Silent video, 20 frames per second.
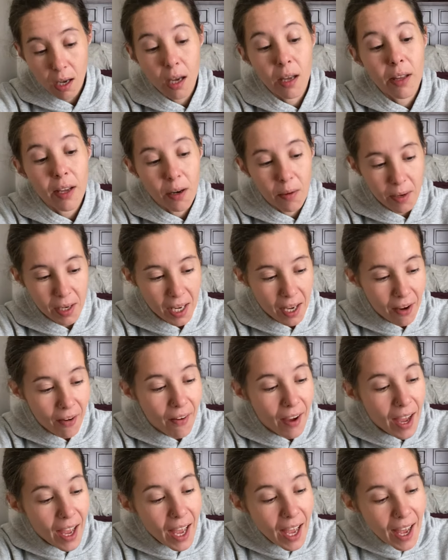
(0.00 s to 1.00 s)
there we go,
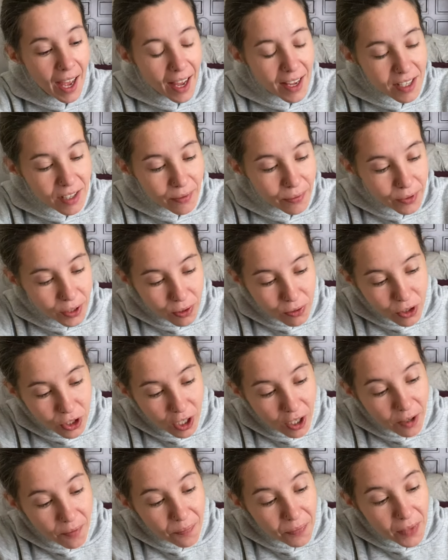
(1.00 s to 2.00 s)
has a
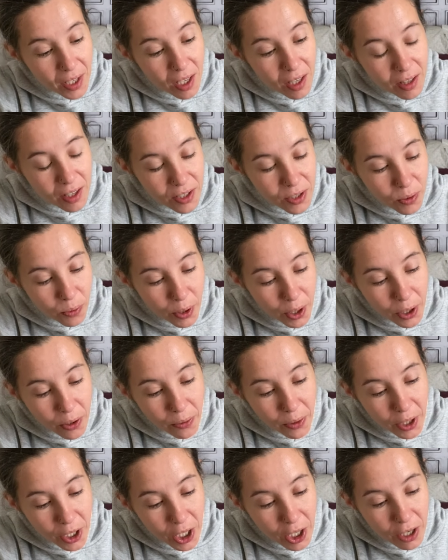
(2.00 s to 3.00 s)
future. This oracle
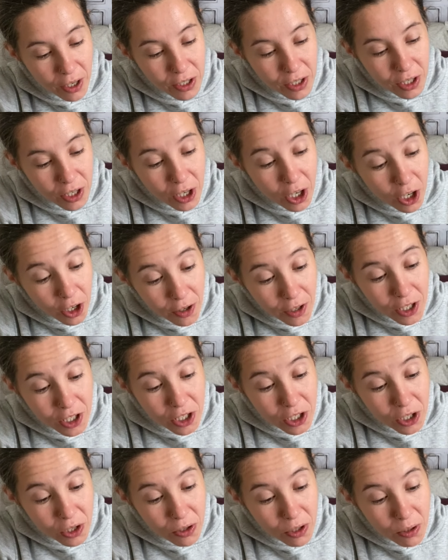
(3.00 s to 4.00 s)
encourage,
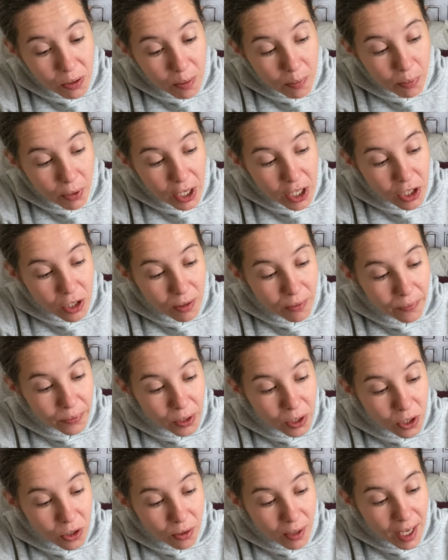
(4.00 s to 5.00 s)
encourages you to embrace your
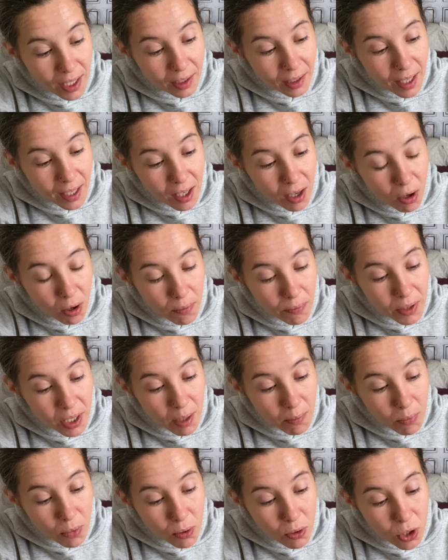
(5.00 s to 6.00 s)
future and let go of the
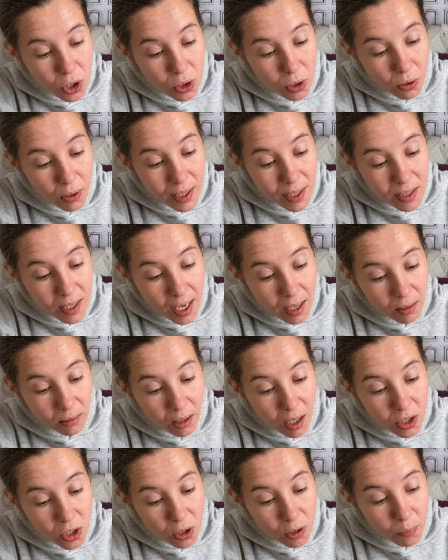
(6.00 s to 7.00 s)
emotional and
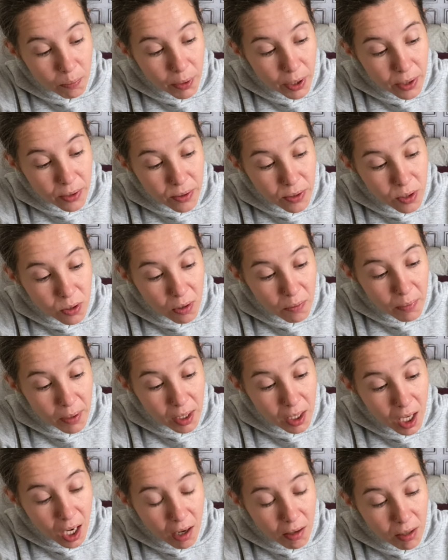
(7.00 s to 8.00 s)
psychological burdens you have been
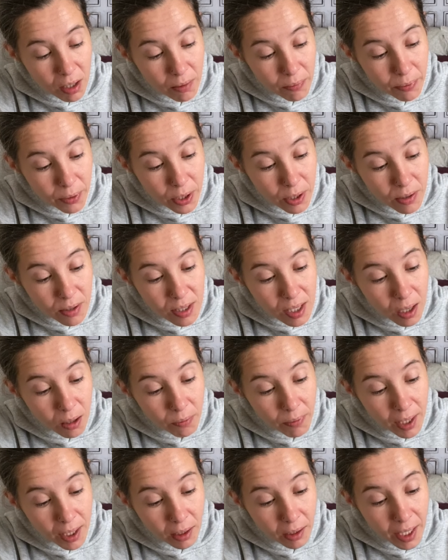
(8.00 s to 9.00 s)
carrying for yourself
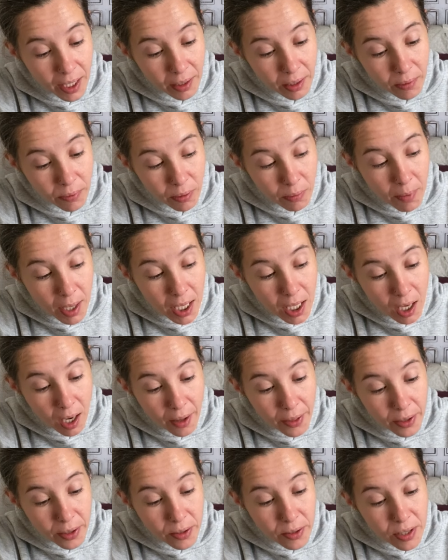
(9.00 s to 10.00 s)
and likely for many
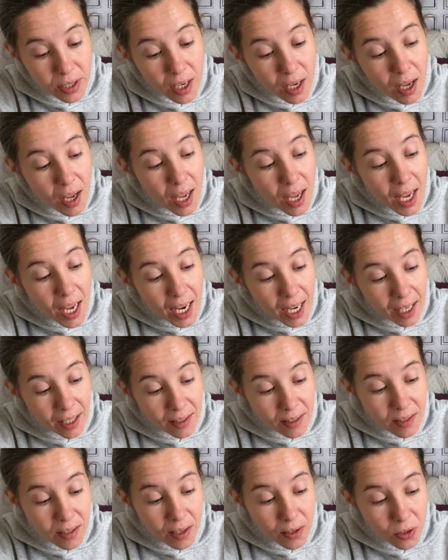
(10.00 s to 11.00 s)
others,
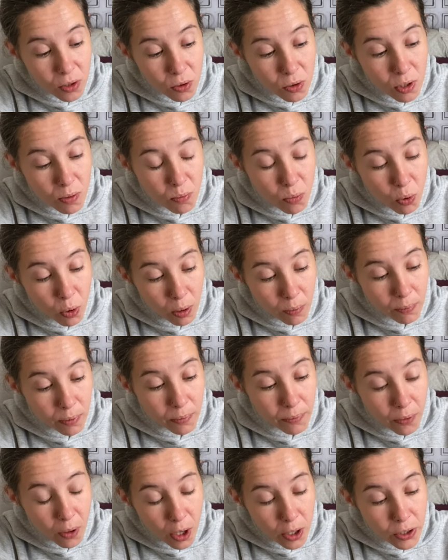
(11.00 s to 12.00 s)
ancestors and more, for
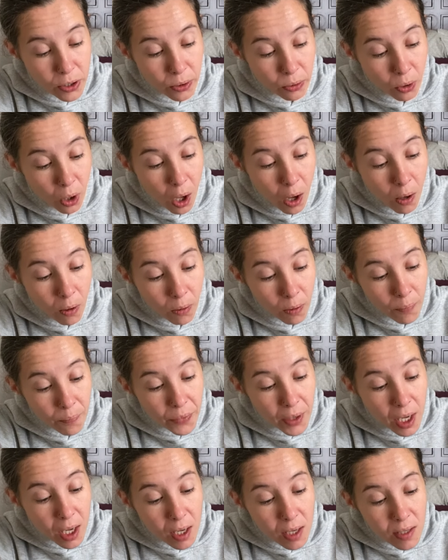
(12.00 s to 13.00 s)
far too long.
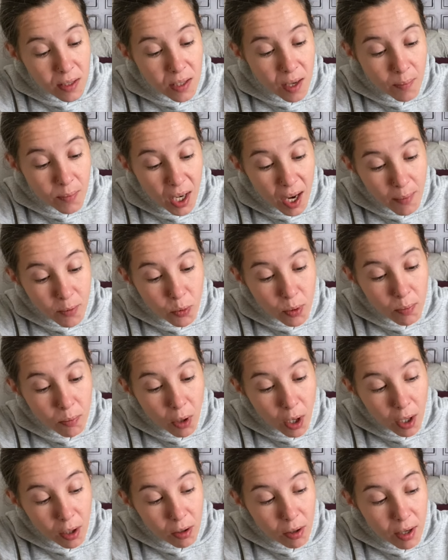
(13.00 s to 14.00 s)
Sometimes we
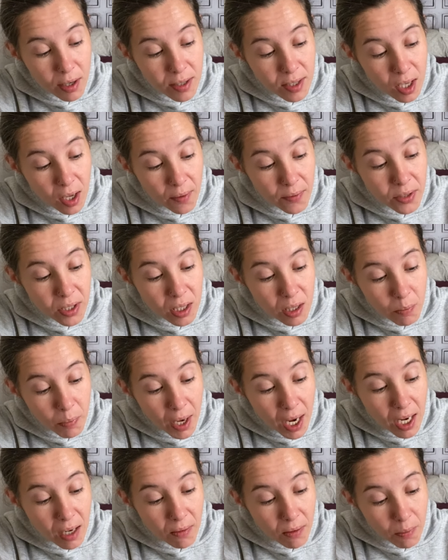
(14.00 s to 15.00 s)
martyr ourselves to the
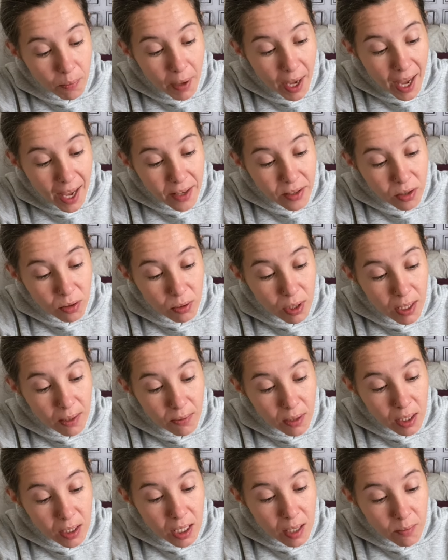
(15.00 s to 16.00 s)
pain of the past or even
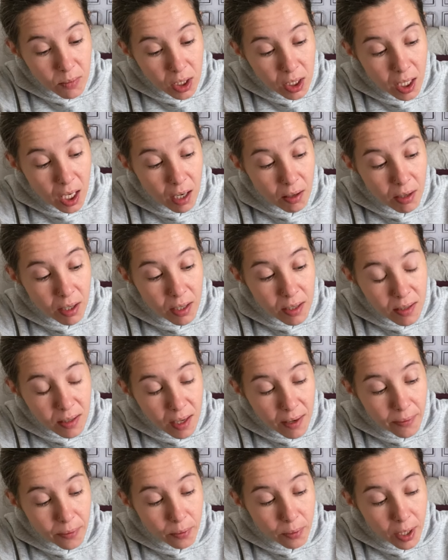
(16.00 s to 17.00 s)
attempt to carry the
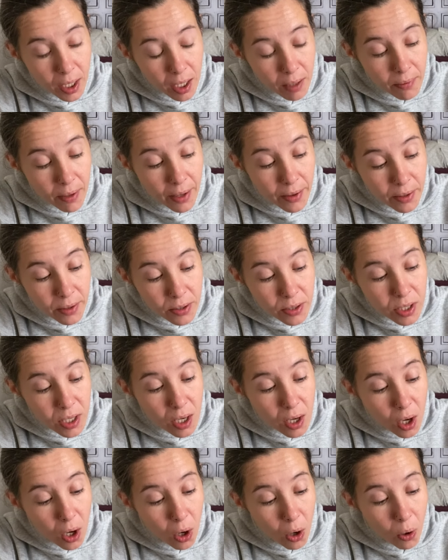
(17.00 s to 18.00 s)
suffering of others,
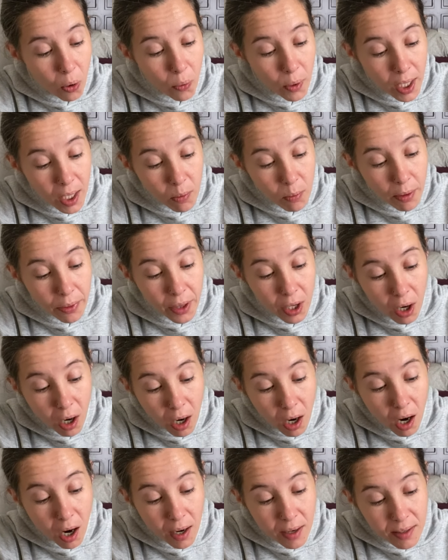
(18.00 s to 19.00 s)
holding it within our
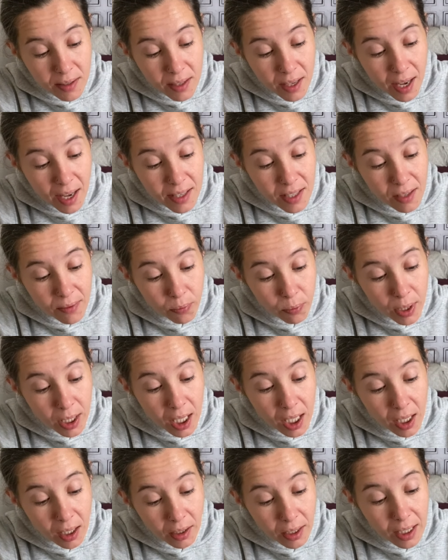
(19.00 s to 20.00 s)
hearts as if we
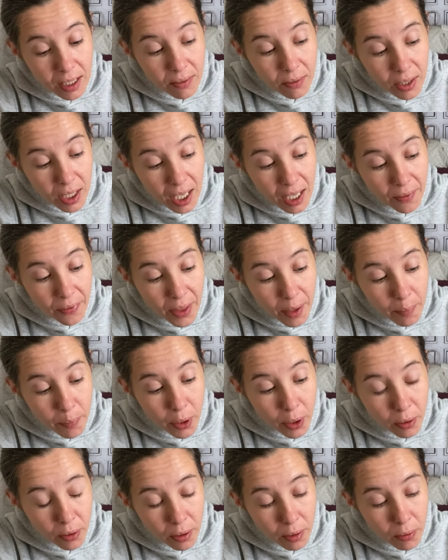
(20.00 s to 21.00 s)
can alleviate that
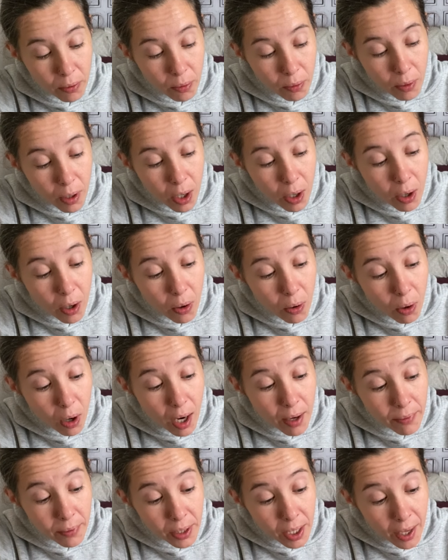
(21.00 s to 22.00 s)
burden
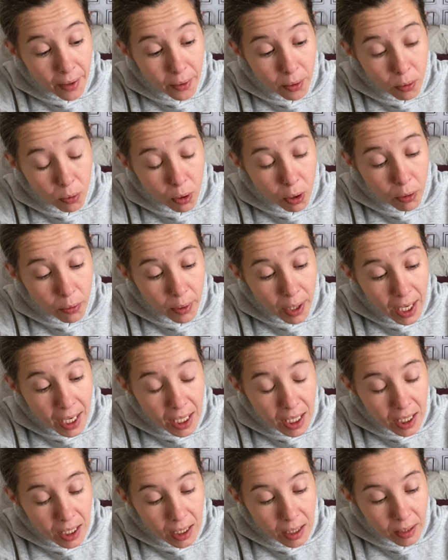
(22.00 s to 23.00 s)
of another or
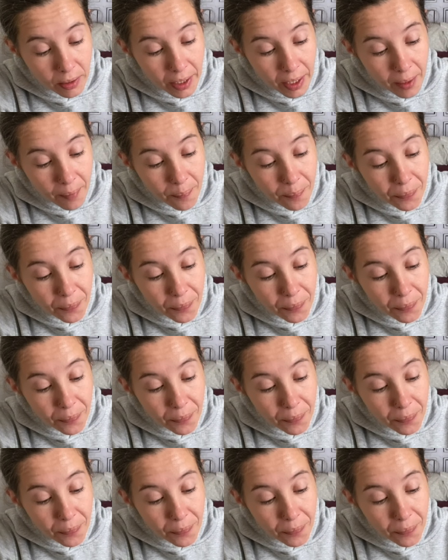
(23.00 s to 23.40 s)
create healing.